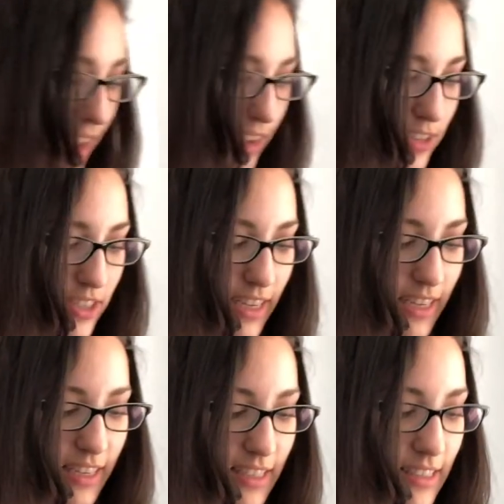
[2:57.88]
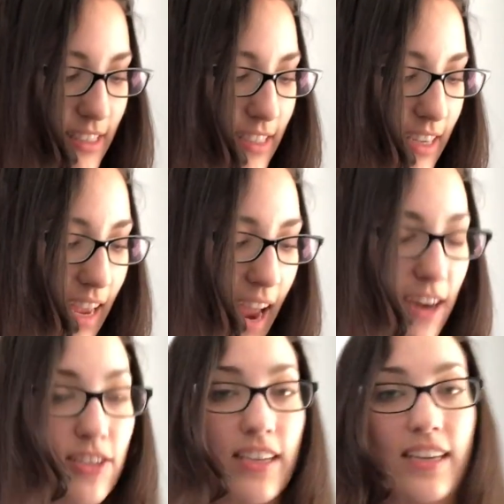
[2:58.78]
age is
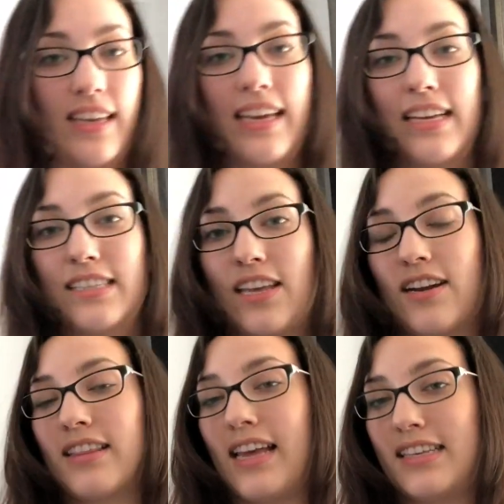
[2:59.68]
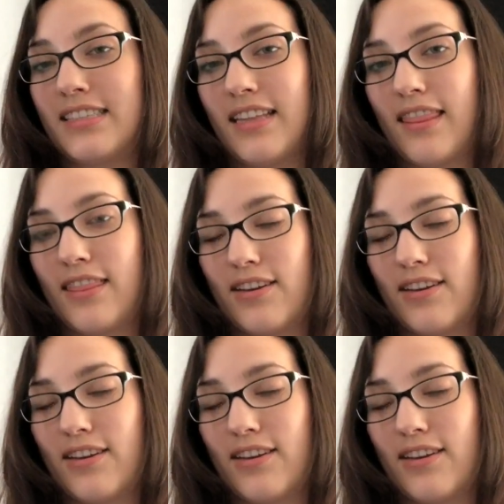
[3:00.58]
actually kids that are less than